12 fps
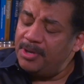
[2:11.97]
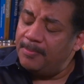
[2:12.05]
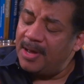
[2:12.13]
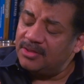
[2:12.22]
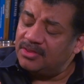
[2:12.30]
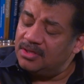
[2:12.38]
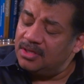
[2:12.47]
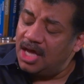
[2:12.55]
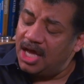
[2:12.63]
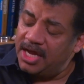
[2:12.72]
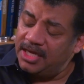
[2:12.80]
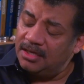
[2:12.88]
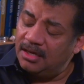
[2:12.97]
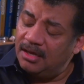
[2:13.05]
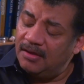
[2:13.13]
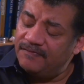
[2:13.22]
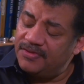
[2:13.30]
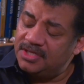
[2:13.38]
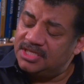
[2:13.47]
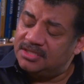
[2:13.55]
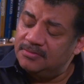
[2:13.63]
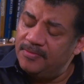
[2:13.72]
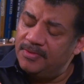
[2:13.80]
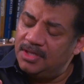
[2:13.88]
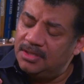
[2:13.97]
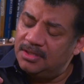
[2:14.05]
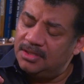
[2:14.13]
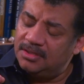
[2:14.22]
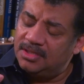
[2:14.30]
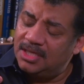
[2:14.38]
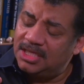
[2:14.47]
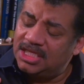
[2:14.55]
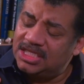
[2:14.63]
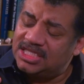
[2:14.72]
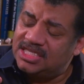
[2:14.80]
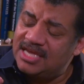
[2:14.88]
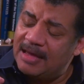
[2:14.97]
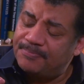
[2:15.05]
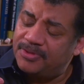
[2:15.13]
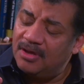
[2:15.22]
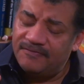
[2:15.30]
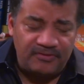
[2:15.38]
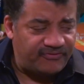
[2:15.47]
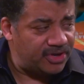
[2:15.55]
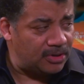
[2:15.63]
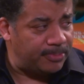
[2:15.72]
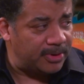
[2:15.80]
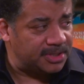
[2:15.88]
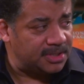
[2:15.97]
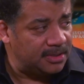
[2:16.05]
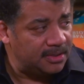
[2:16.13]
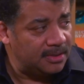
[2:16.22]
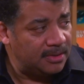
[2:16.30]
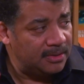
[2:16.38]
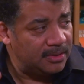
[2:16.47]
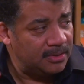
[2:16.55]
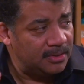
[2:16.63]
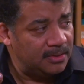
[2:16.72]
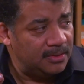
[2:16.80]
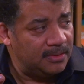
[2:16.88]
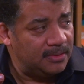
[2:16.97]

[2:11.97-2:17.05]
be about the height of the the, the the, depth of your fingerprint. Oh wow.